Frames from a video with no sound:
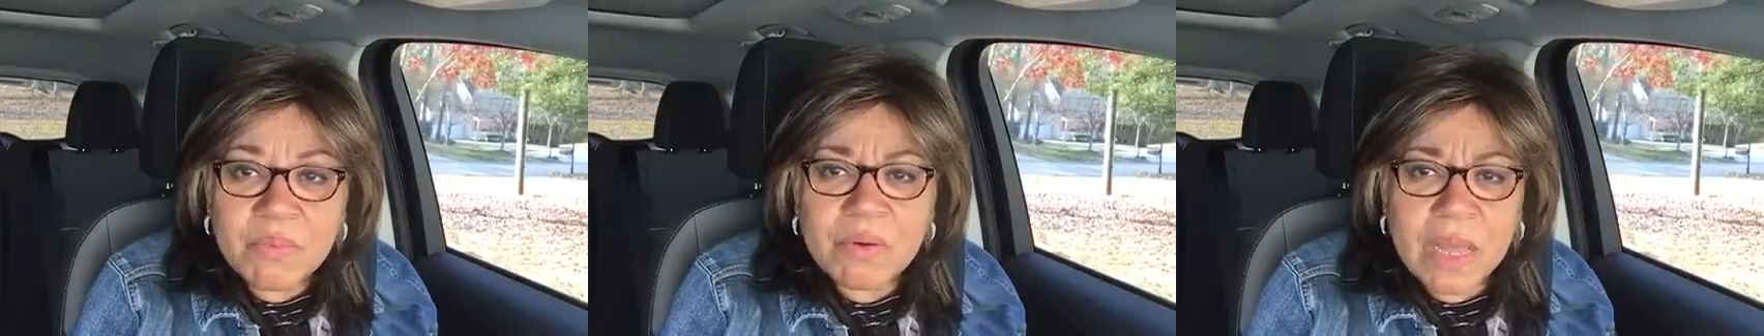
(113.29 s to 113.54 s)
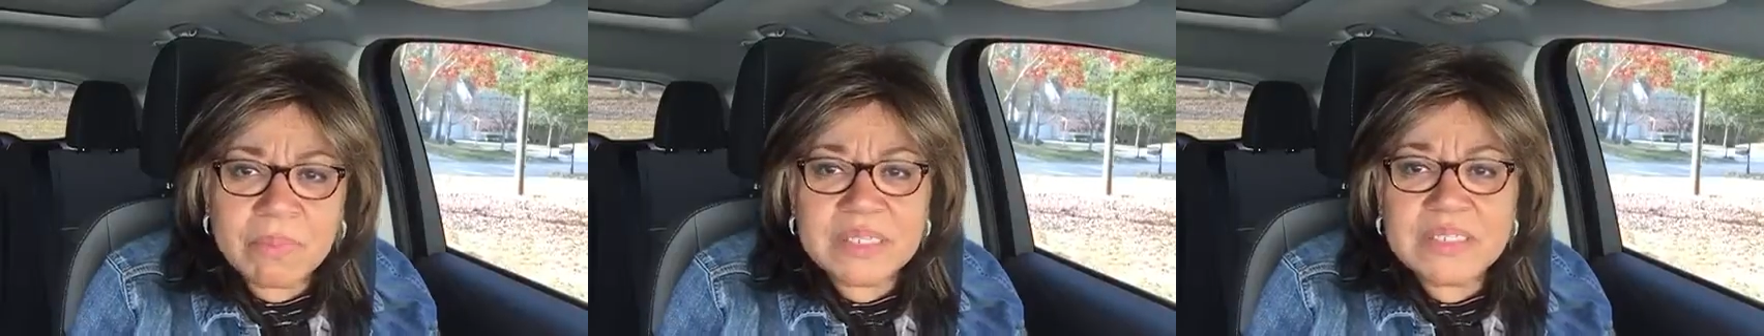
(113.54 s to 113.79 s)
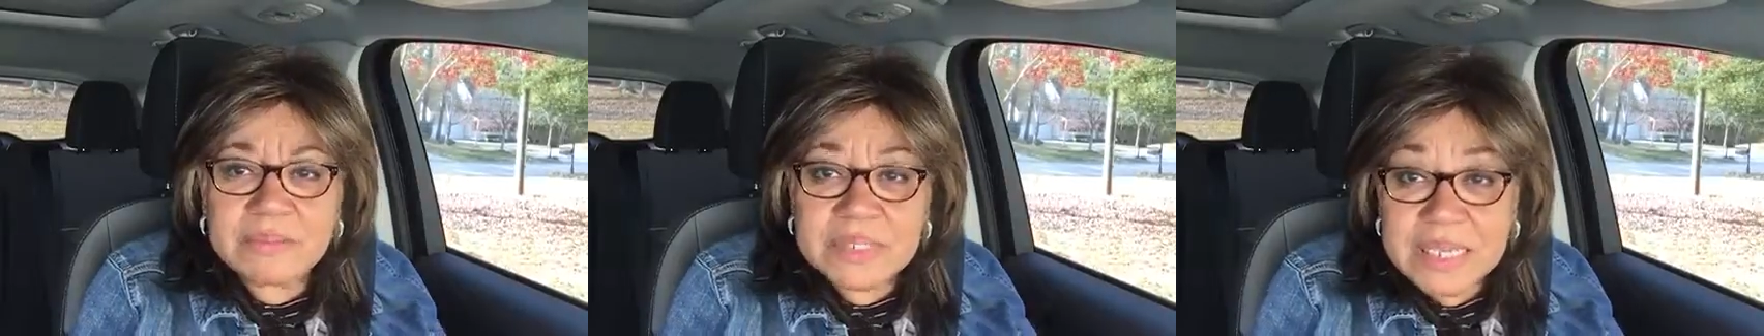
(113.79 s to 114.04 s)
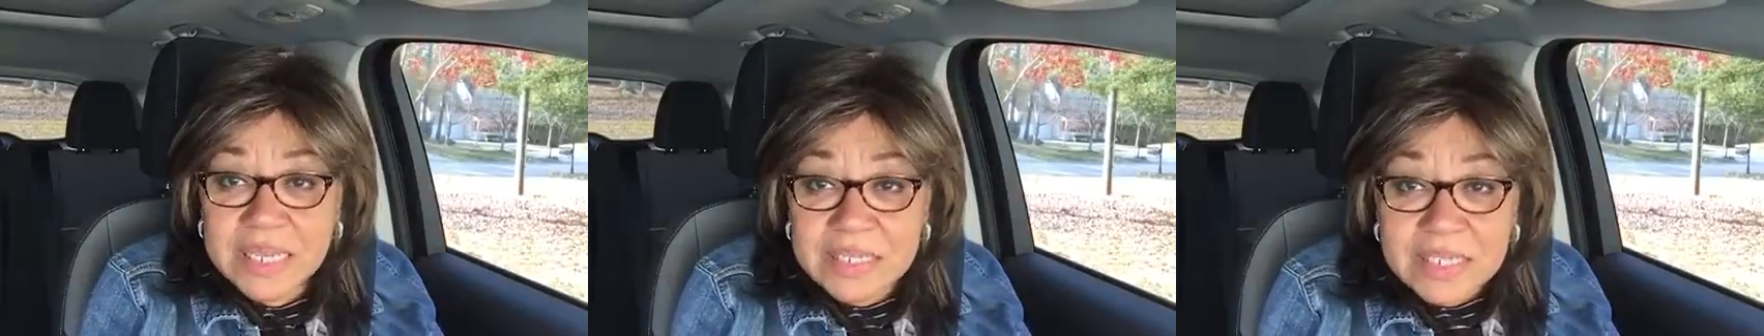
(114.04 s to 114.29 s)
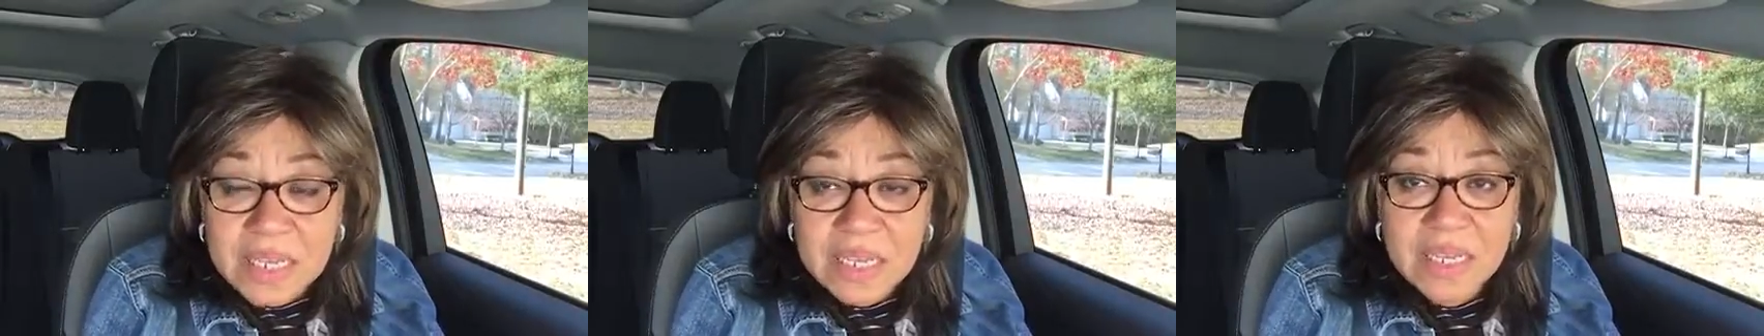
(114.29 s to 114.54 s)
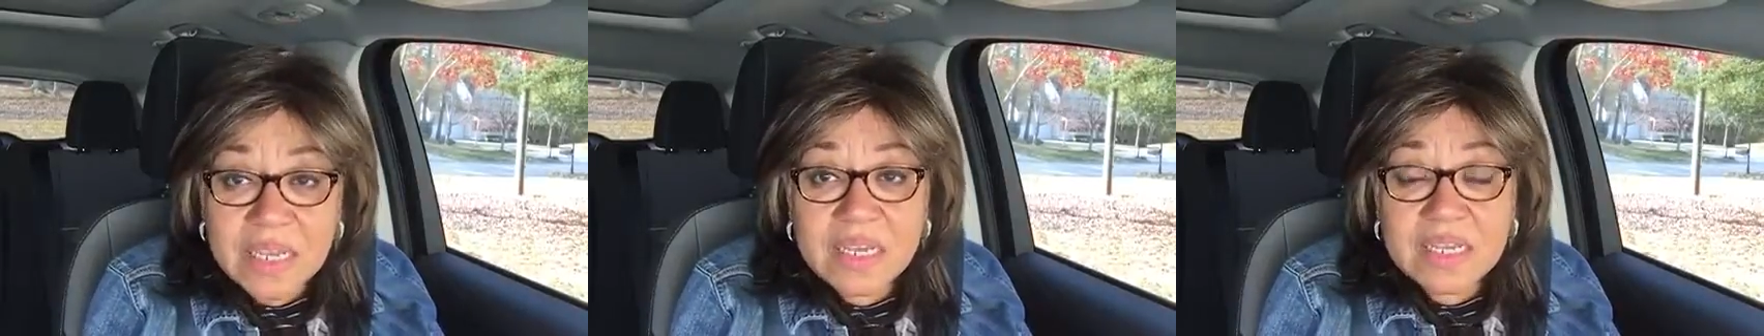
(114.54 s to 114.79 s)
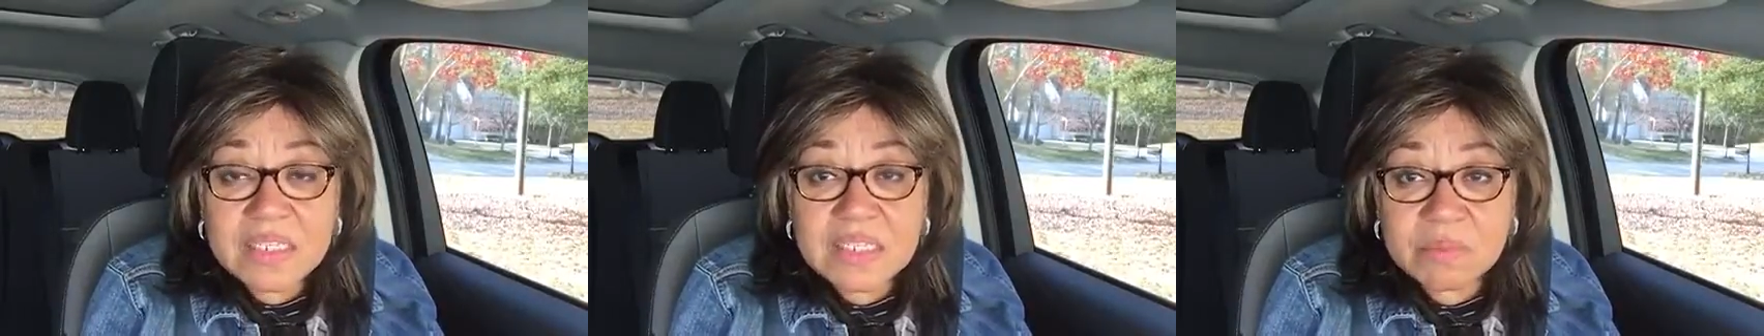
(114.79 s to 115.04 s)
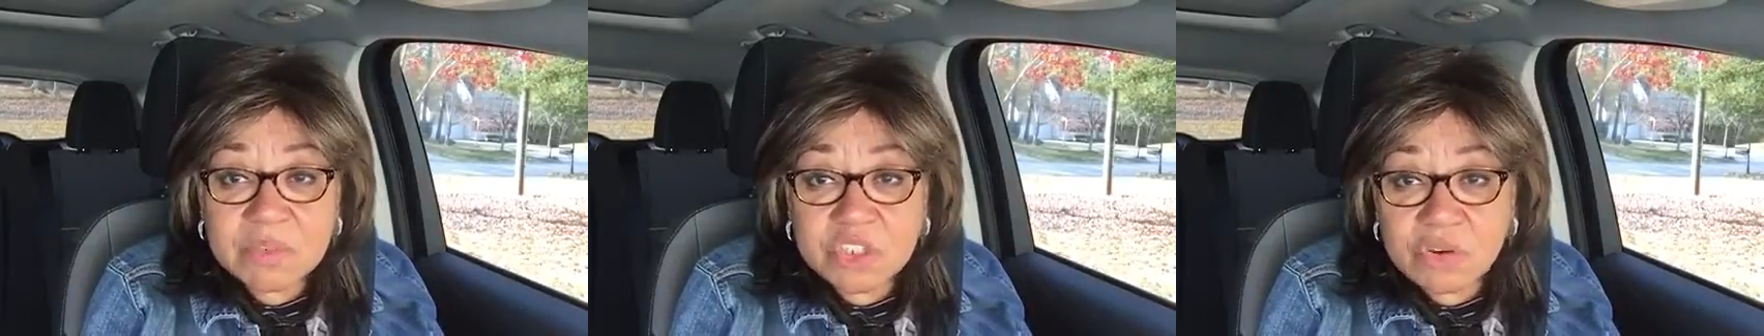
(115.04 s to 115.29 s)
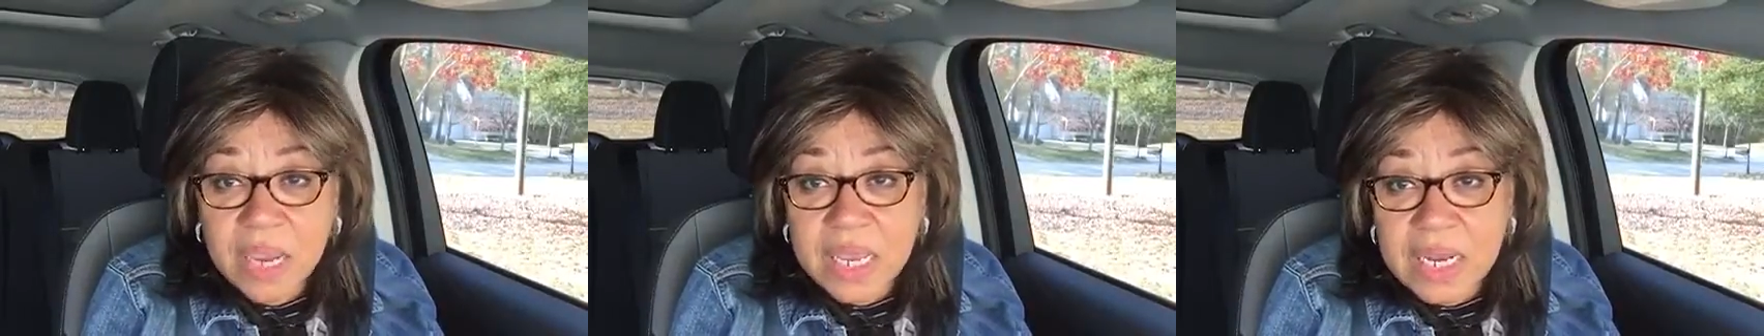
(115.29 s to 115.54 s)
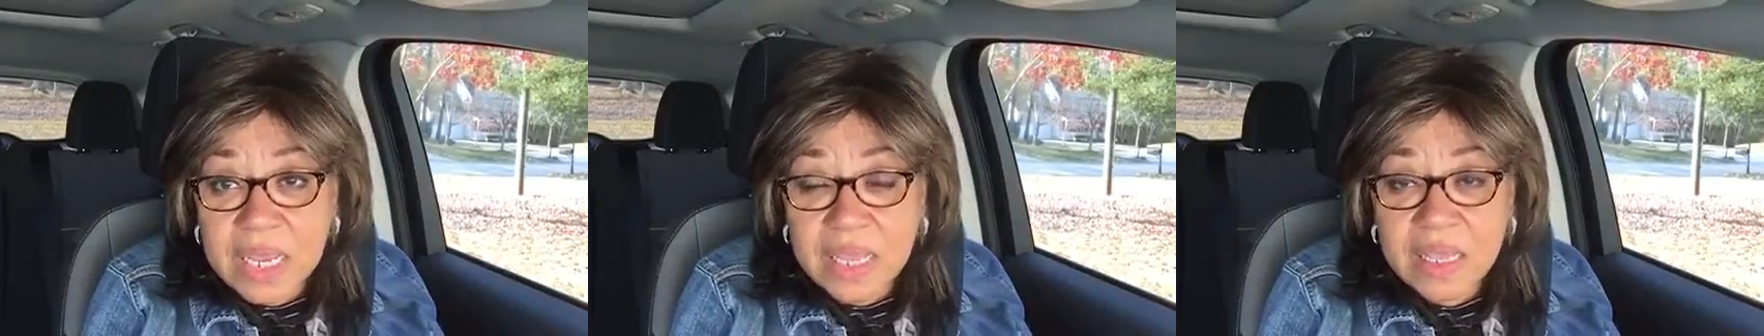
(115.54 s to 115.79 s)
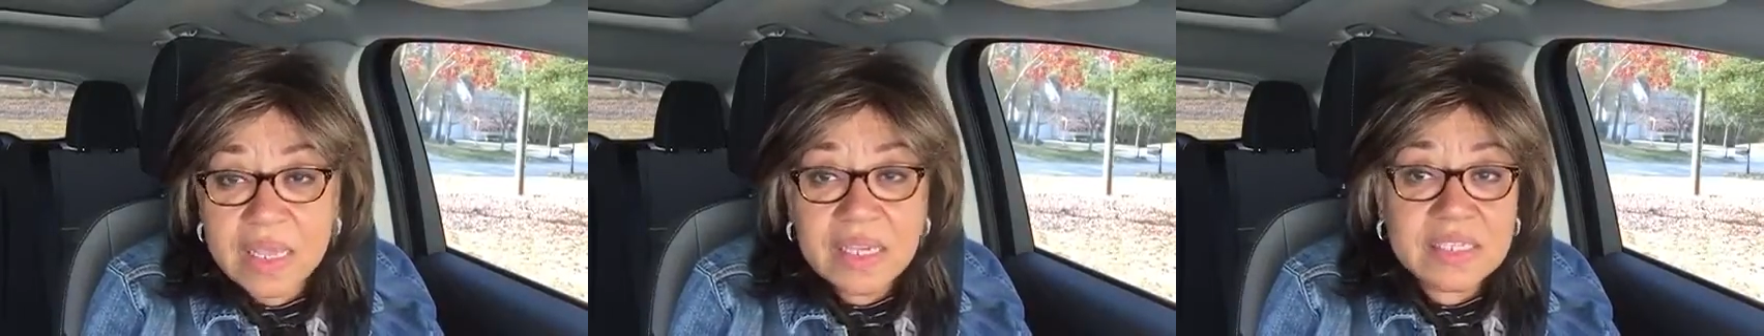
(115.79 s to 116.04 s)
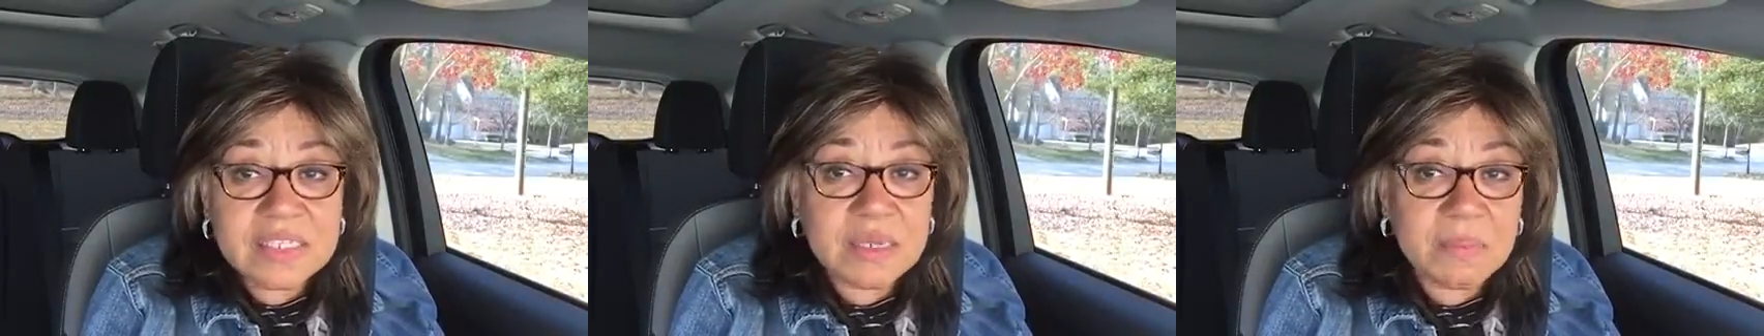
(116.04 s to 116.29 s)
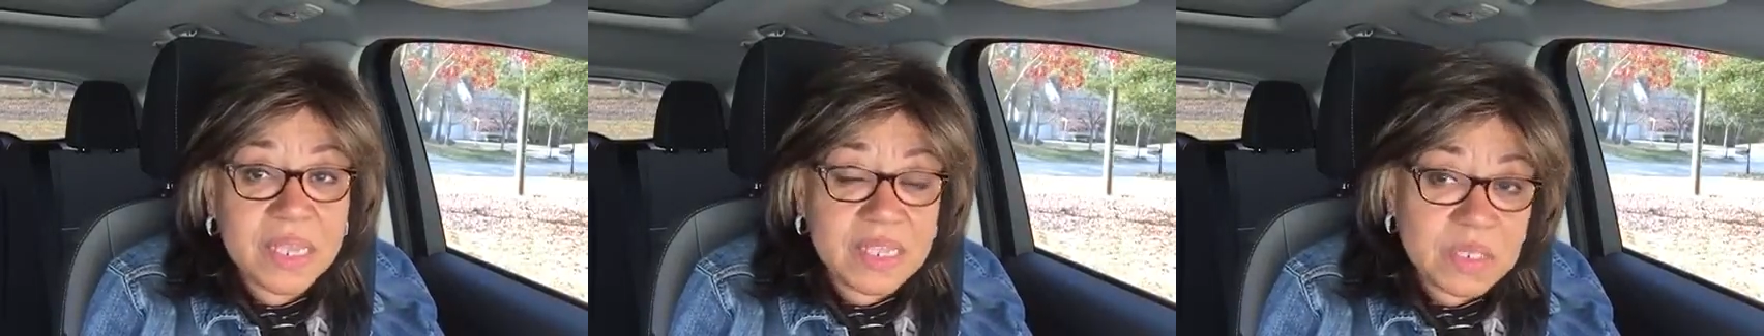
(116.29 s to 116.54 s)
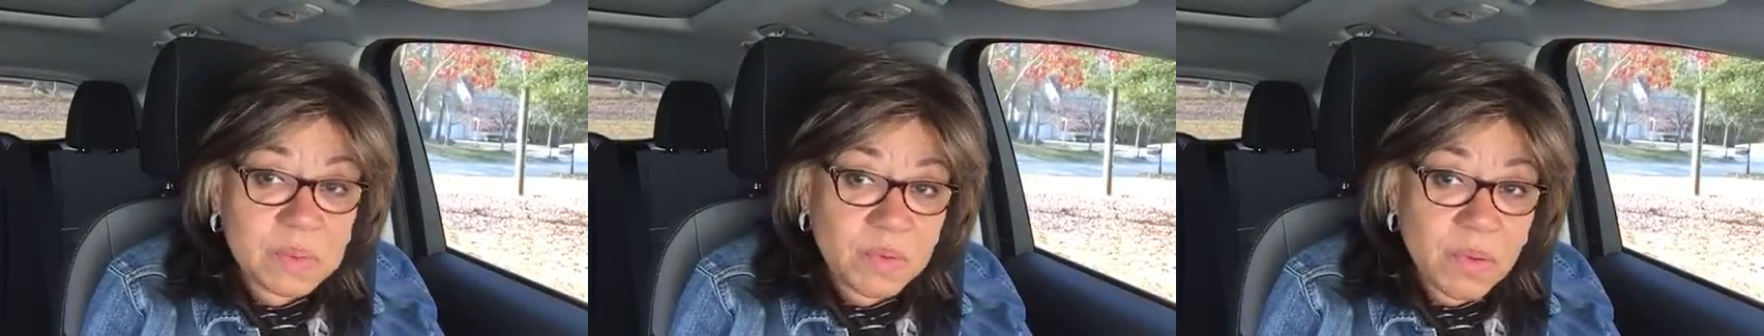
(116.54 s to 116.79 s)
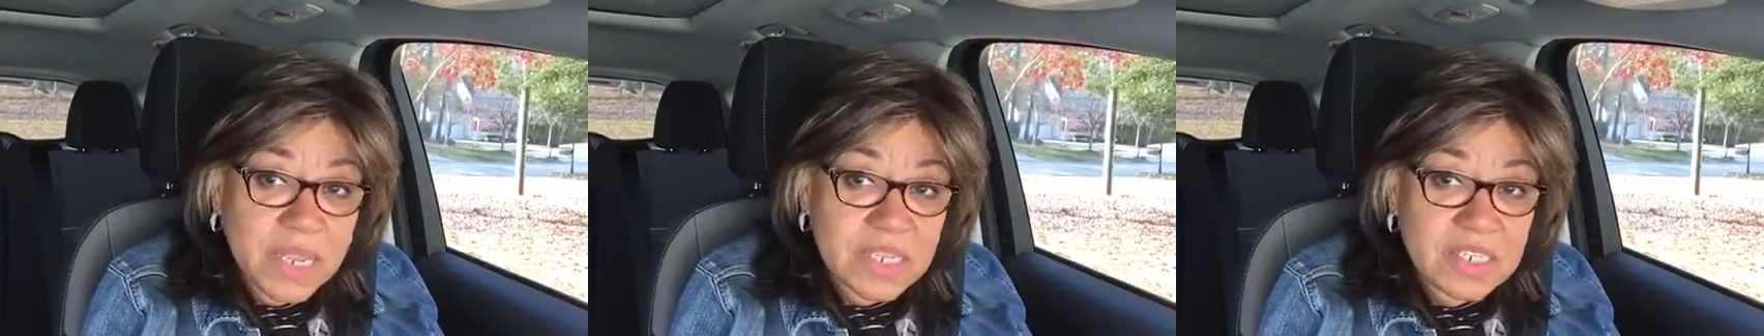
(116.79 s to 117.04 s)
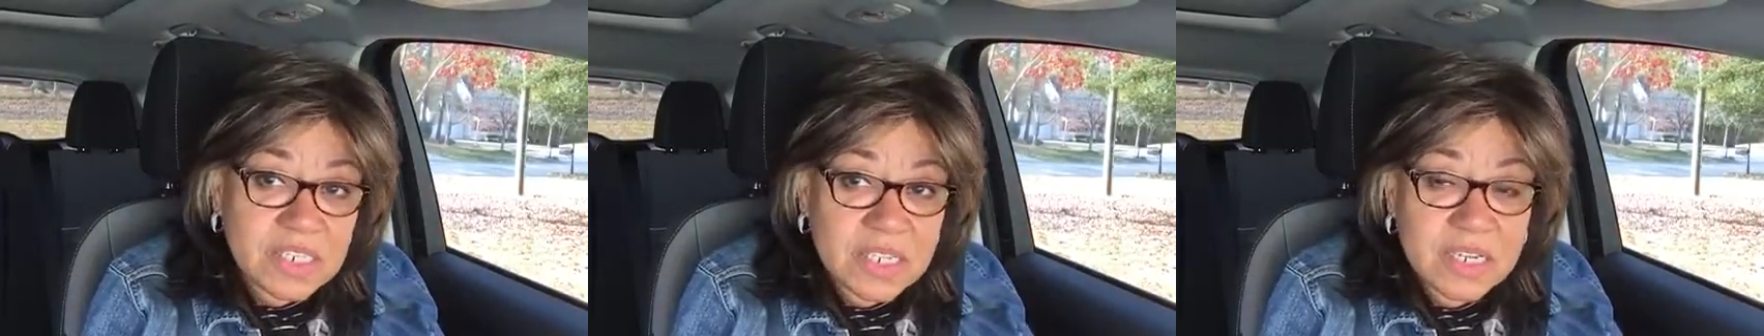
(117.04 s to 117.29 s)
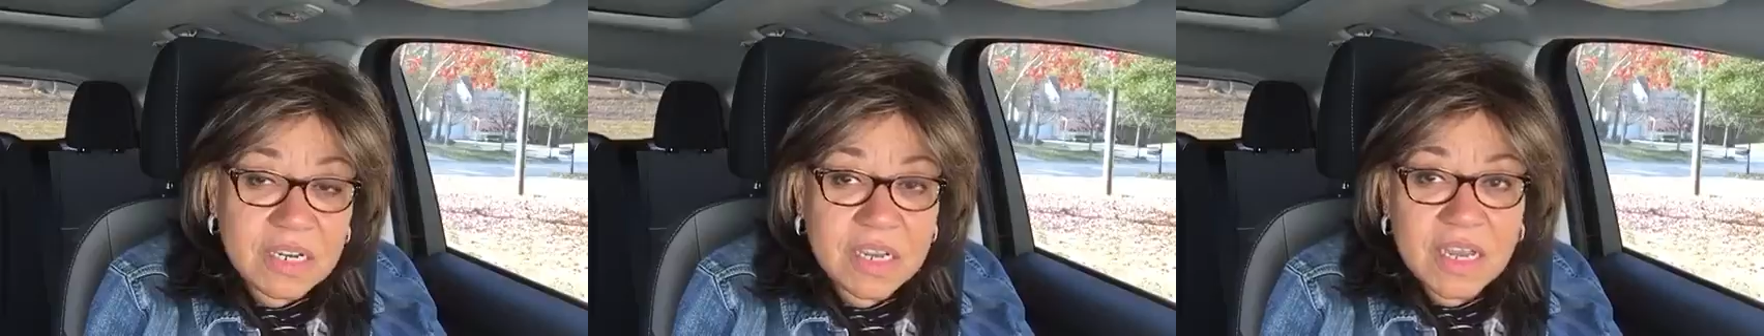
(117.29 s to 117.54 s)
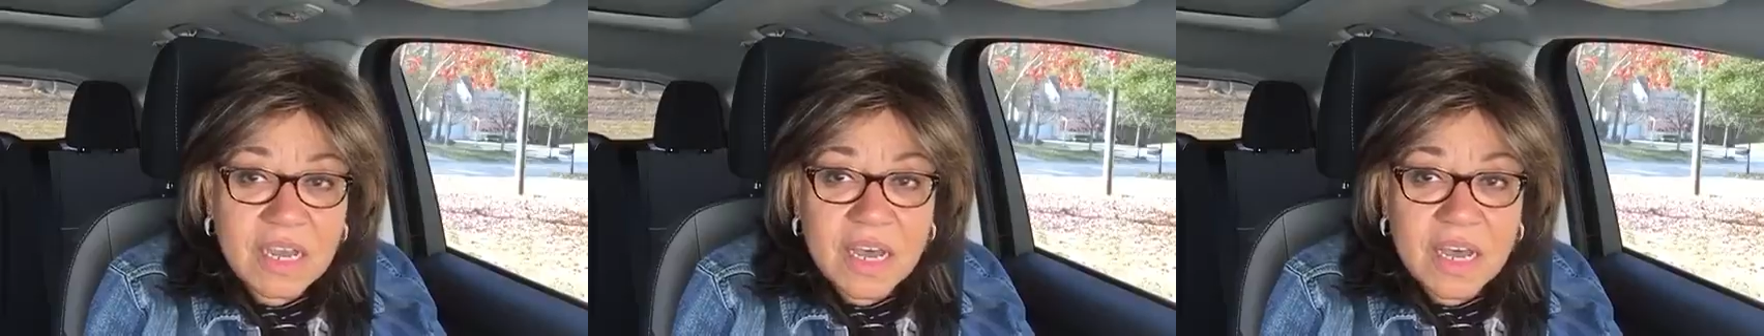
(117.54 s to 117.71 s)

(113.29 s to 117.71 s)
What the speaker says: probably some teaching, some training, some inspiration,